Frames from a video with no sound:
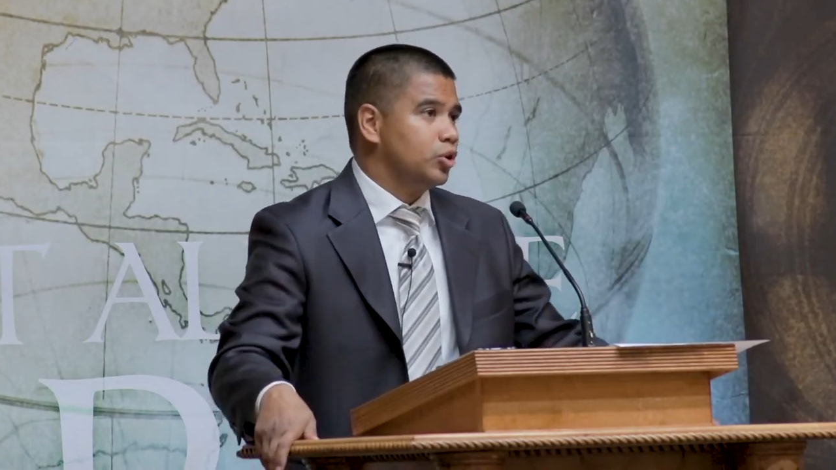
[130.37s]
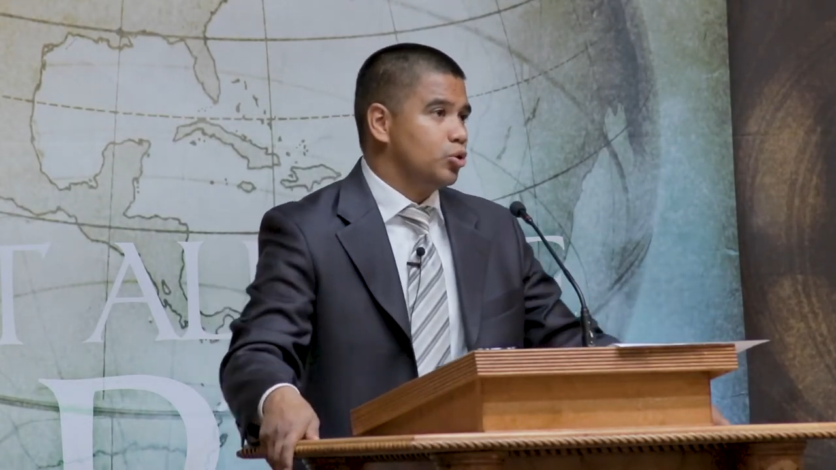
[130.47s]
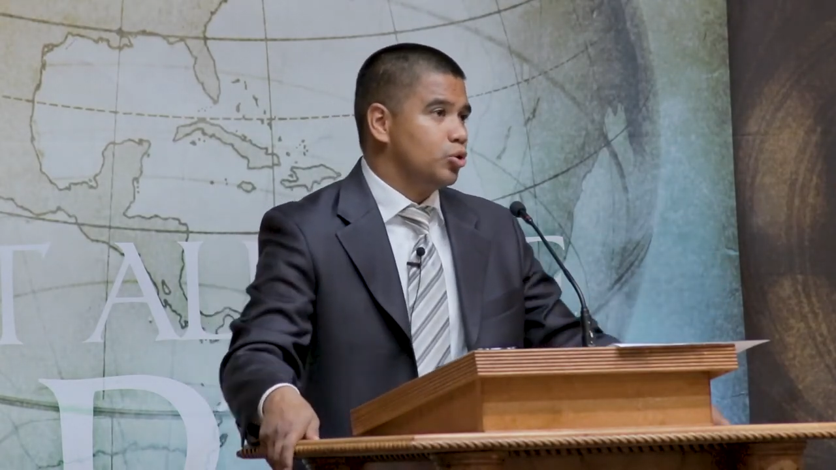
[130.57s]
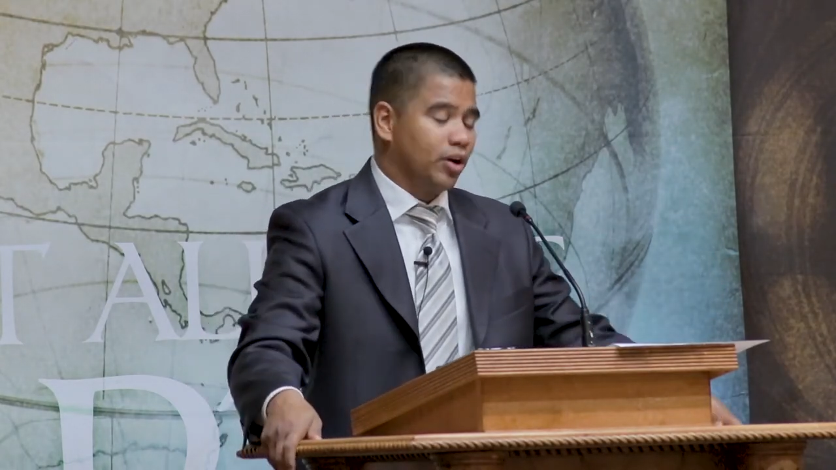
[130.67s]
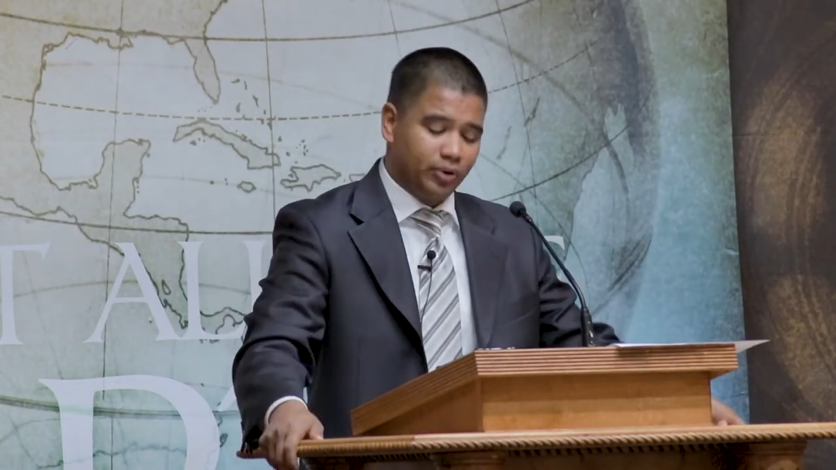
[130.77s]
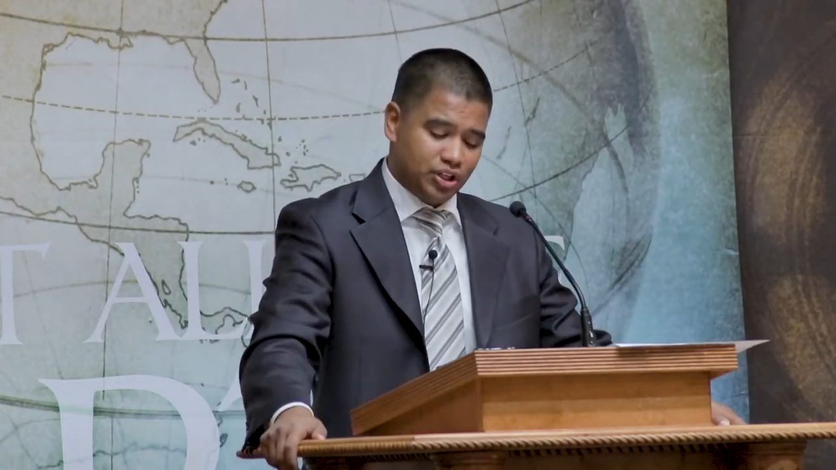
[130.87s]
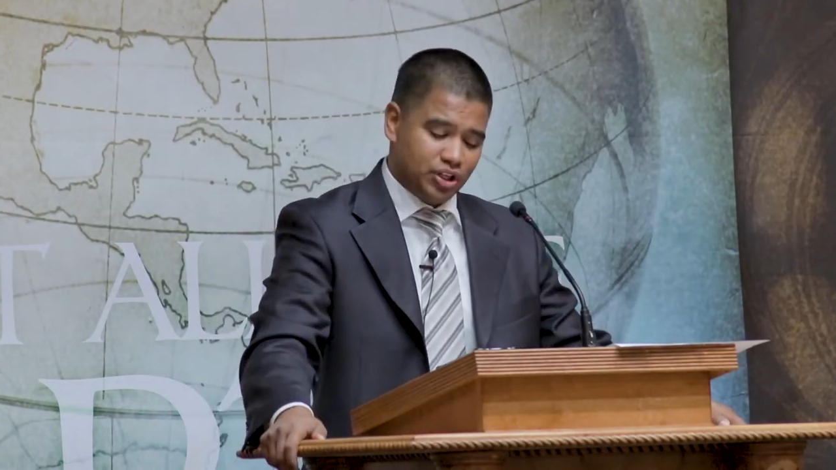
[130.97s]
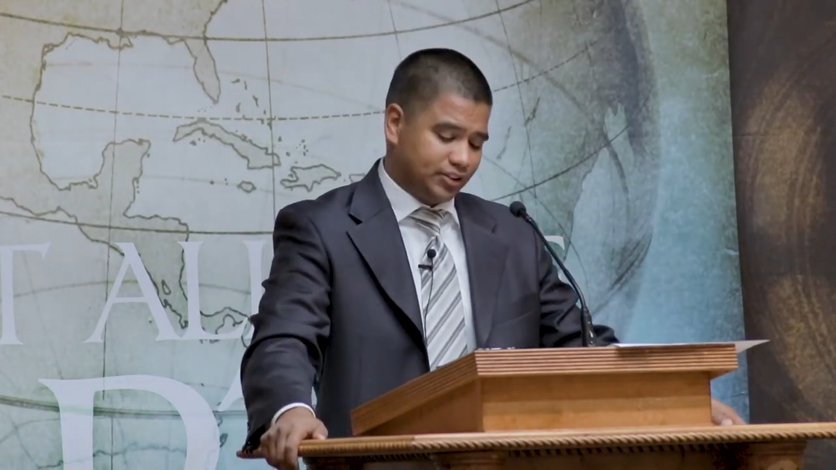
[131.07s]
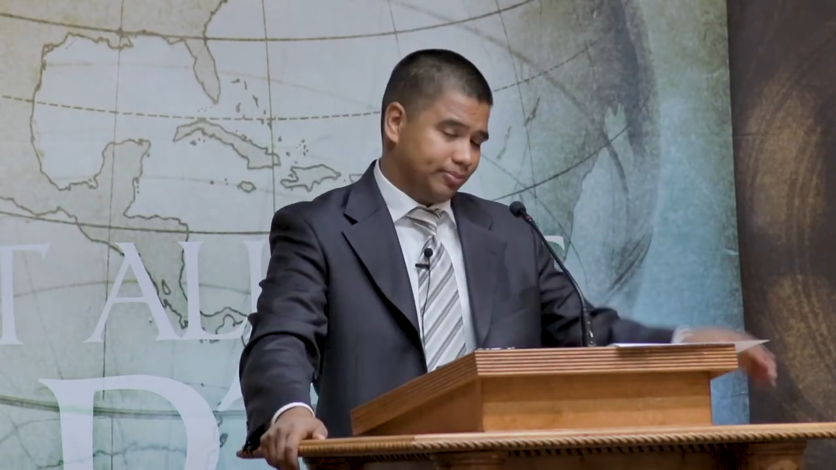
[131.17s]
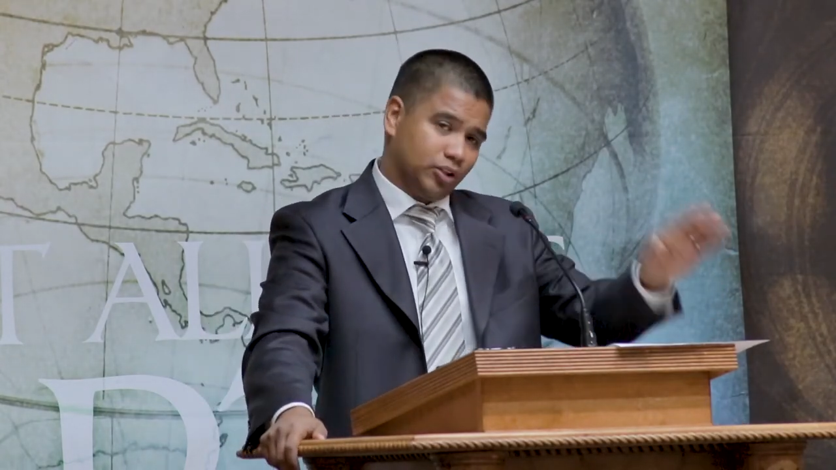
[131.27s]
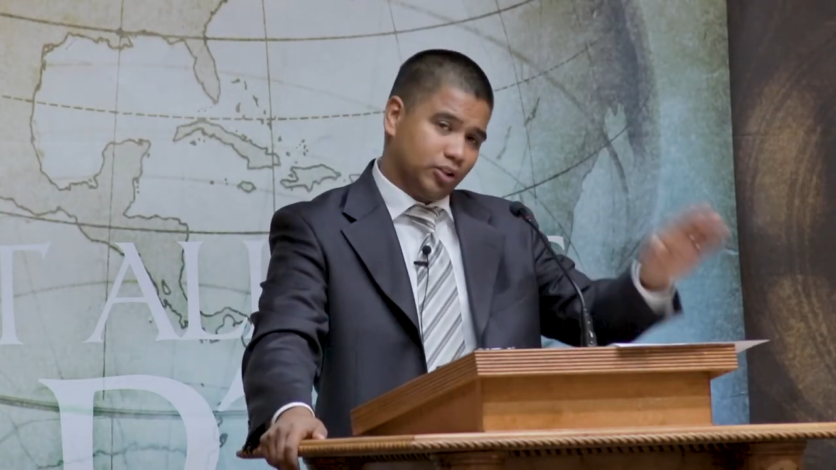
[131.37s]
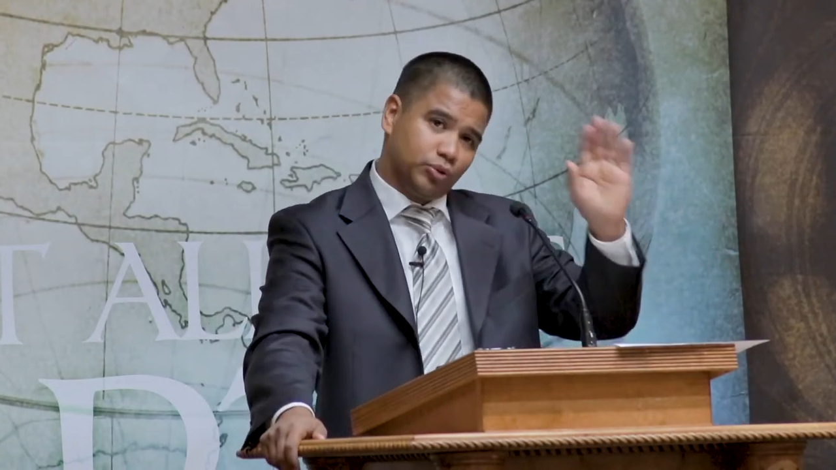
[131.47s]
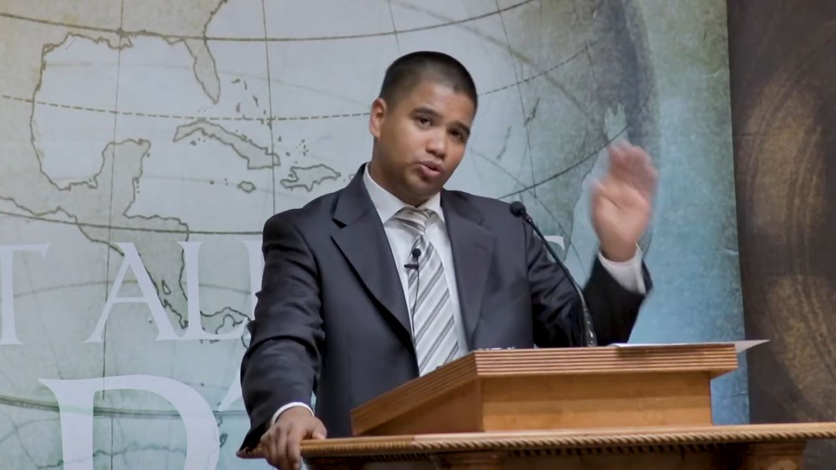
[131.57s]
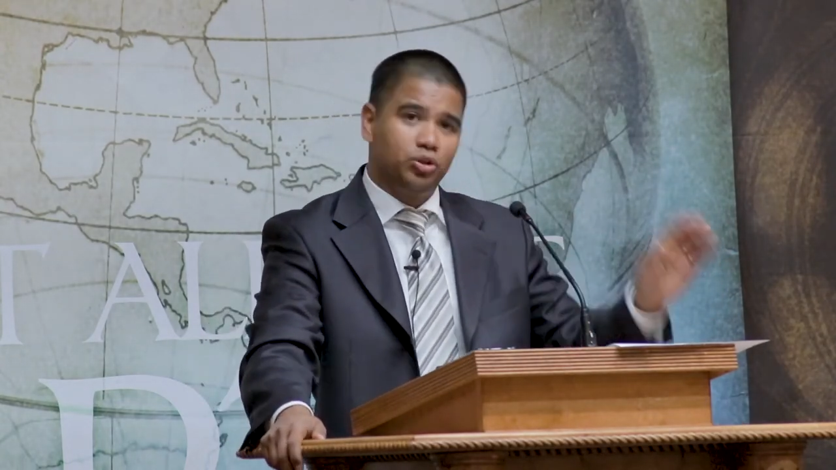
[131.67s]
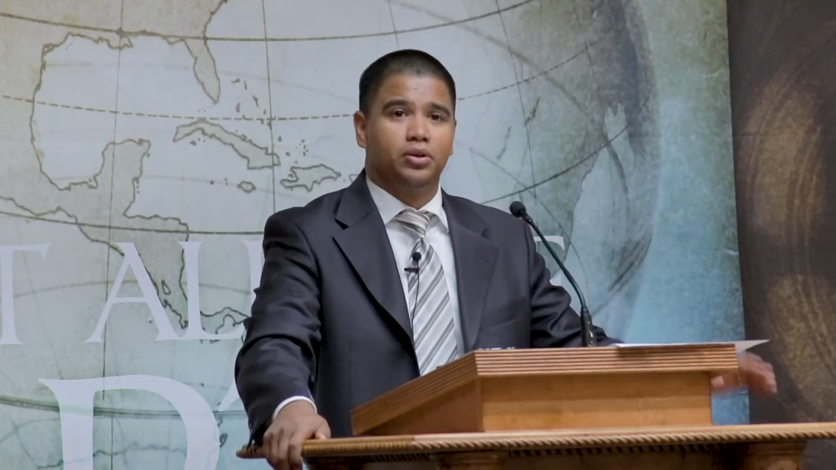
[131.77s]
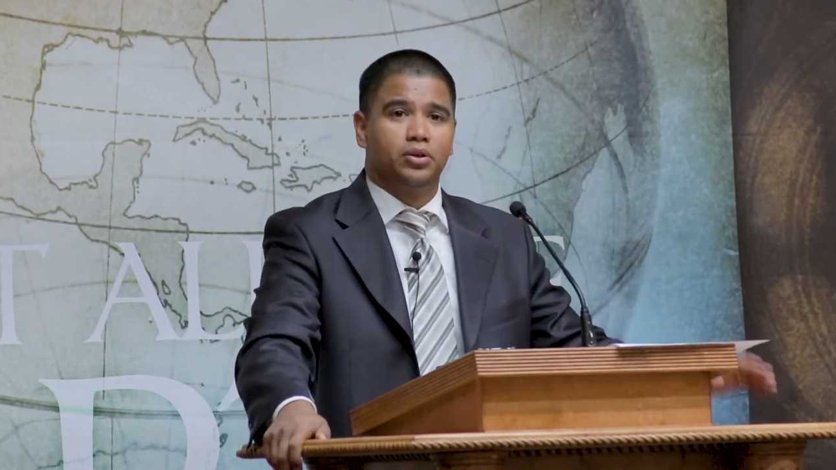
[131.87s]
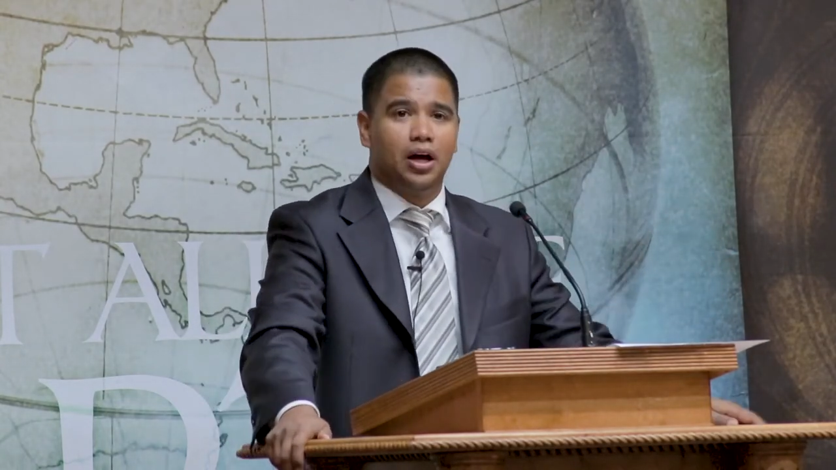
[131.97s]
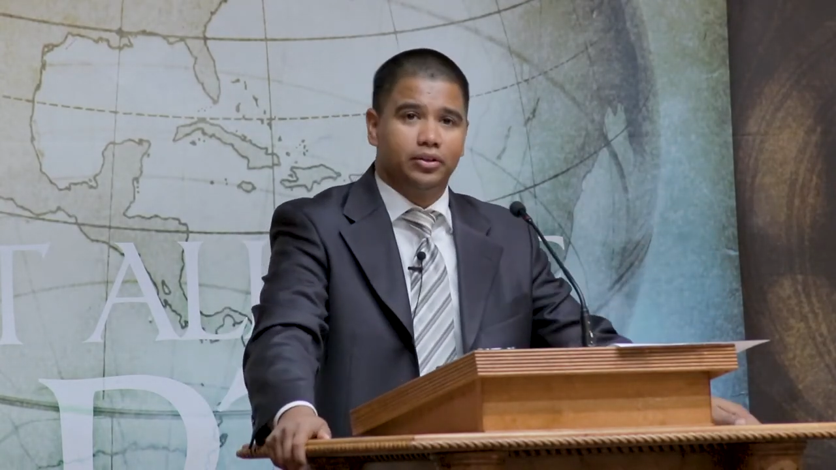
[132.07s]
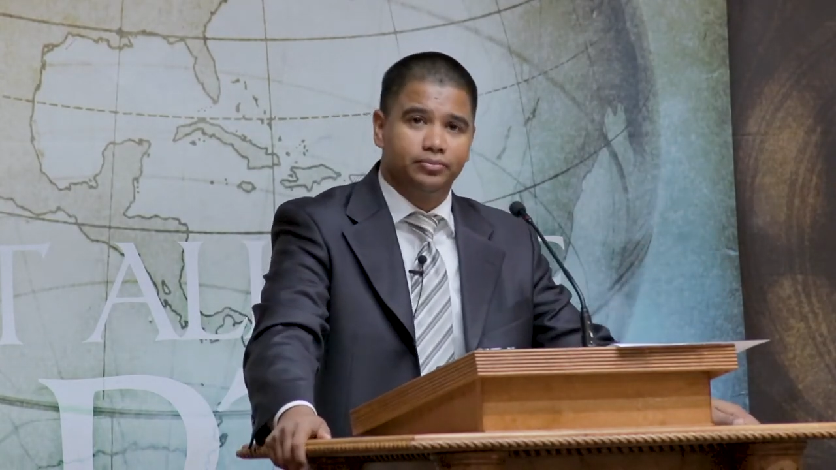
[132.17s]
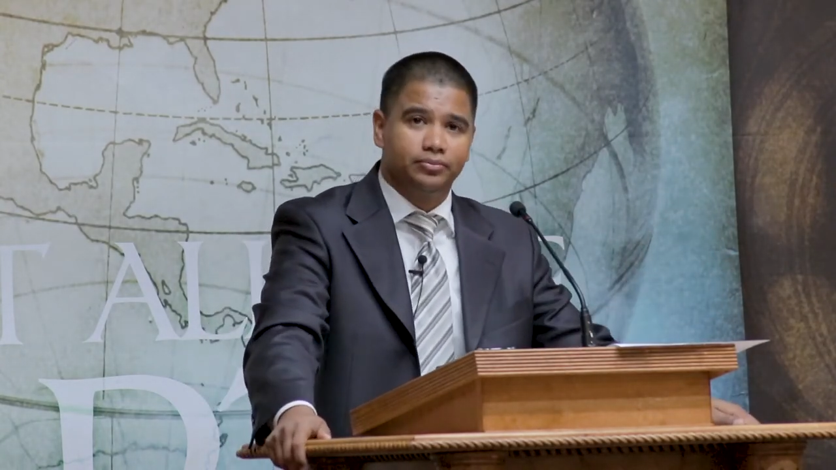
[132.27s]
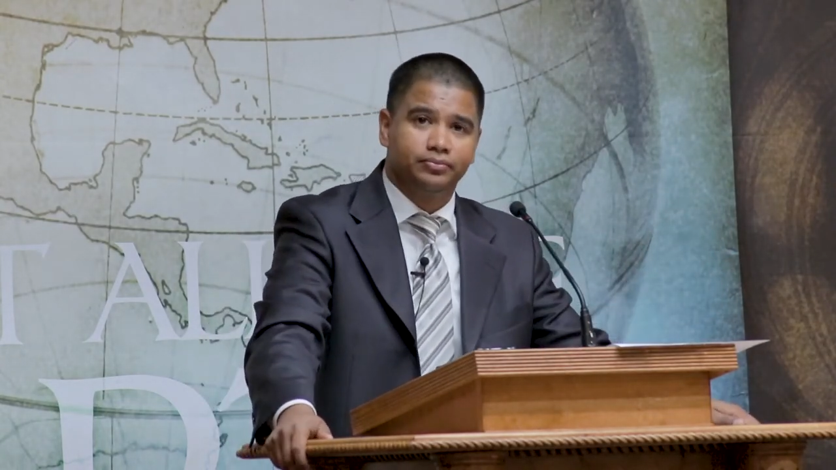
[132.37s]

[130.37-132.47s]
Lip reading: You want to reject it? That's between you and God.